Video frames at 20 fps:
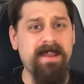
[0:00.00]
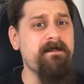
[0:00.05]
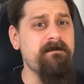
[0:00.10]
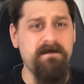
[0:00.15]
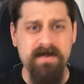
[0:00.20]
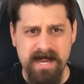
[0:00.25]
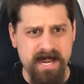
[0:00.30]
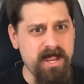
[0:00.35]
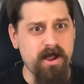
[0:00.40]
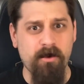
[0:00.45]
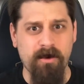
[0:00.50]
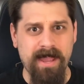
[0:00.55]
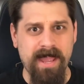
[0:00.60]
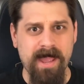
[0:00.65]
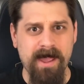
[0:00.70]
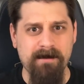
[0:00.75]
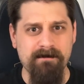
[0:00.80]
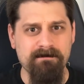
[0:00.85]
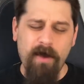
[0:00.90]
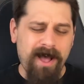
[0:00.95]
a video
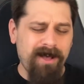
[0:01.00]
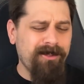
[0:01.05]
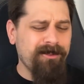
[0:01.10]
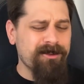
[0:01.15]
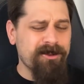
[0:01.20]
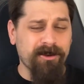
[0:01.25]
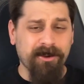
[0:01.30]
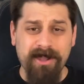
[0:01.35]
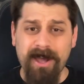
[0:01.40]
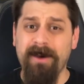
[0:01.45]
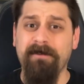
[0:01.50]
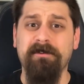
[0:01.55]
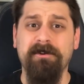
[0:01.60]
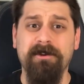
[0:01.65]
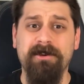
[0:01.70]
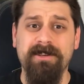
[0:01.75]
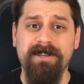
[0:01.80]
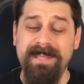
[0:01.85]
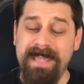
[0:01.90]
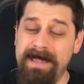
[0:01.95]
game. Well, you're
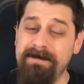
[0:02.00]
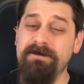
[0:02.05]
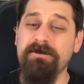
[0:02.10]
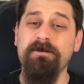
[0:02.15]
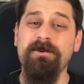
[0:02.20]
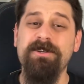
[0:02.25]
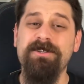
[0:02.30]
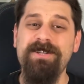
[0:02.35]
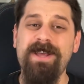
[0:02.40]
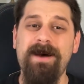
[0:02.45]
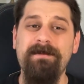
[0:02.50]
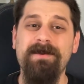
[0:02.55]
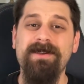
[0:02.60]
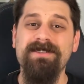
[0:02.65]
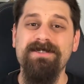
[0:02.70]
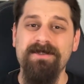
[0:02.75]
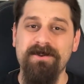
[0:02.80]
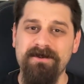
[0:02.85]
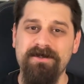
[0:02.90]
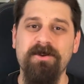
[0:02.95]
covered. Games Workshop
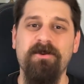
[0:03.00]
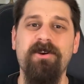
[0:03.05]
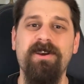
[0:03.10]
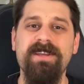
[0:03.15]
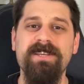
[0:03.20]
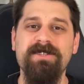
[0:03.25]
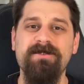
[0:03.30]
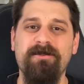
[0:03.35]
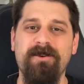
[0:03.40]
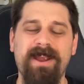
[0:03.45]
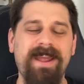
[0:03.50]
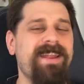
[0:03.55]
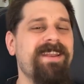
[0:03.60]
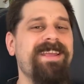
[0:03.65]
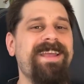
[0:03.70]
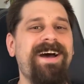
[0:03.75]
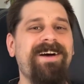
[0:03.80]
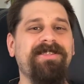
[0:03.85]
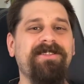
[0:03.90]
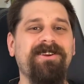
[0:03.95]
is notorious for
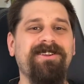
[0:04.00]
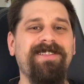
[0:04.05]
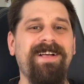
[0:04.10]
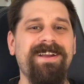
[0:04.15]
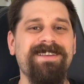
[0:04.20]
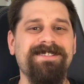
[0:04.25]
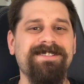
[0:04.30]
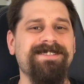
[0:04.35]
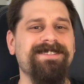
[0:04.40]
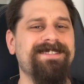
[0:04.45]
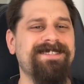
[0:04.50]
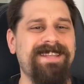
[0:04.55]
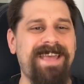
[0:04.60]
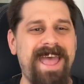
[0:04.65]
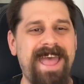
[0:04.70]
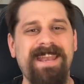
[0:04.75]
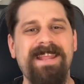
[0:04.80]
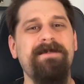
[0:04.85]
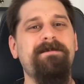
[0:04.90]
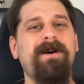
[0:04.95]
handing out their license to
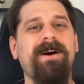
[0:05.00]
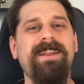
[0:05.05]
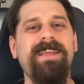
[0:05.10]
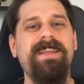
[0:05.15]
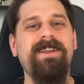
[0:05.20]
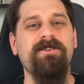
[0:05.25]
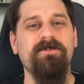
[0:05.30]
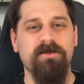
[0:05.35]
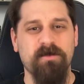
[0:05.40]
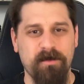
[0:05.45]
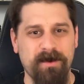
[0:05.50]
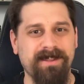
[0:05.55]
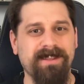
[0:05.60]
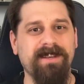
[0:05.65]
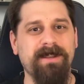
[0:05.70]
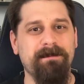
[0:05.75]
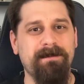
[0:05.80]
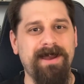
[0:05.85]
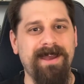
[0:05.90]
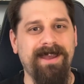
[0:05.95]
anybody who's willing
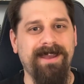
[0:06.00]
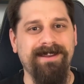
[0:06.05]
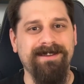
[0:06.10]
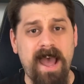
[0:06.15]
to pay.